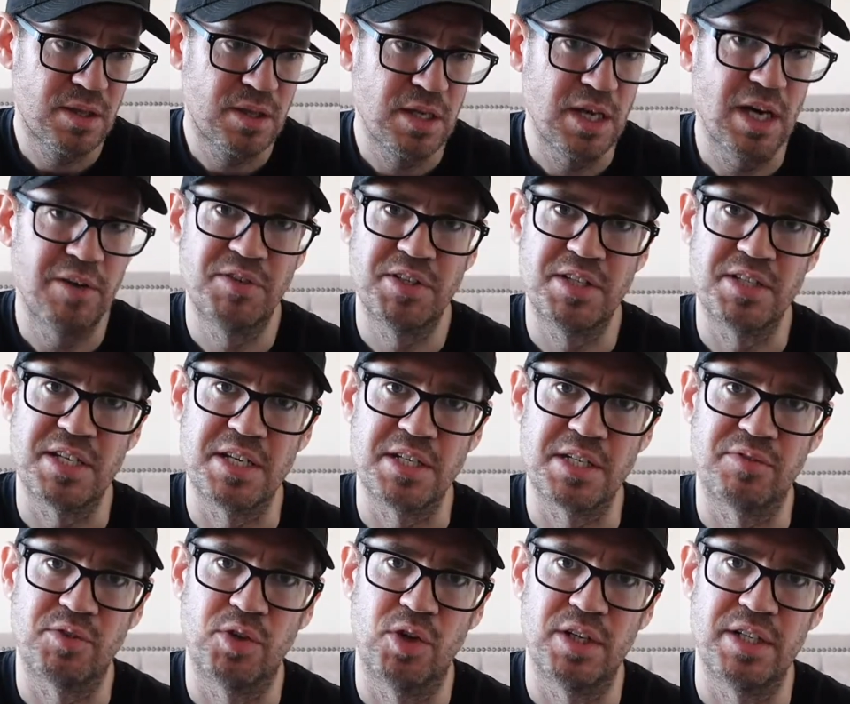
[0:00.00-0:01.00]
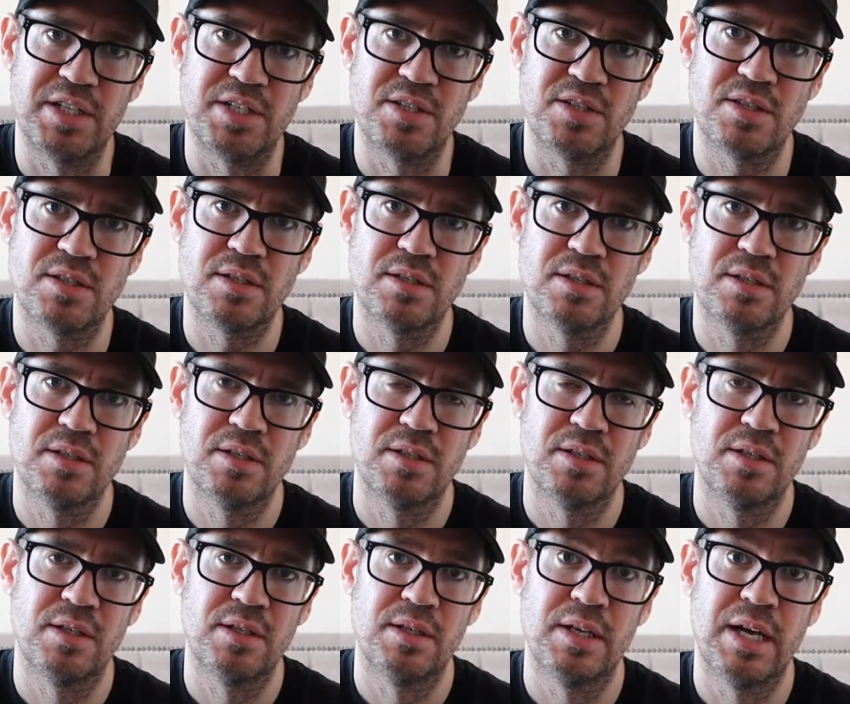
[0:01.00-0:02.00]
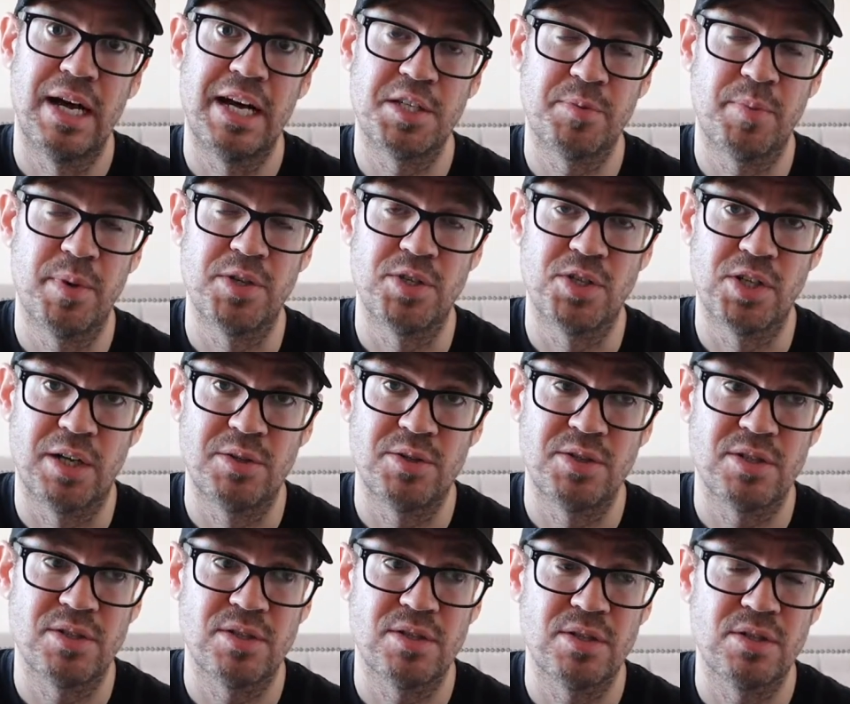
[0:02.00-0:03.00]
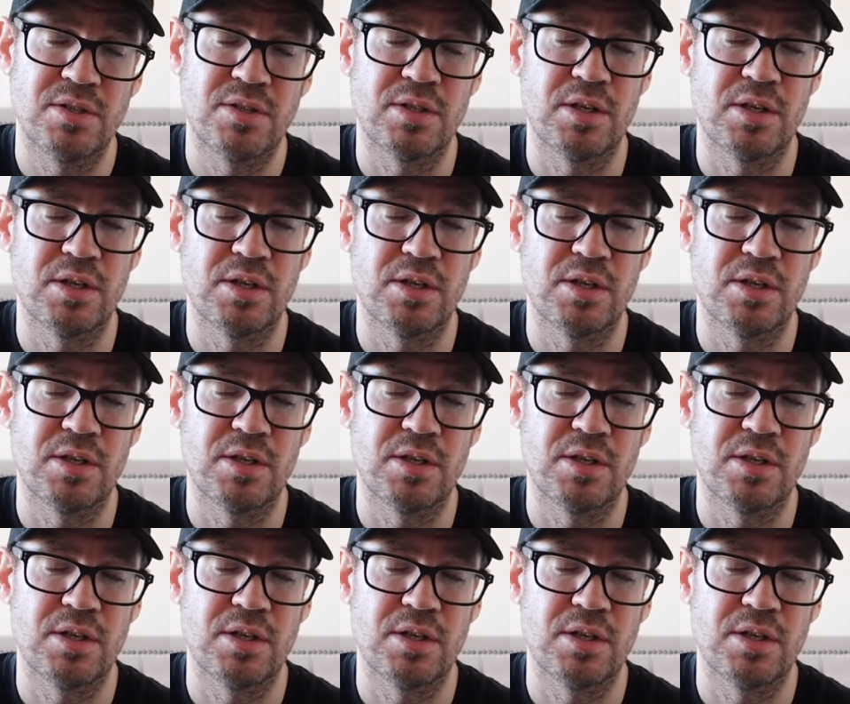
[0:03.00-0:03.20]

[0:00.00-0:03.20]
The other disease I've got is aspergillosis.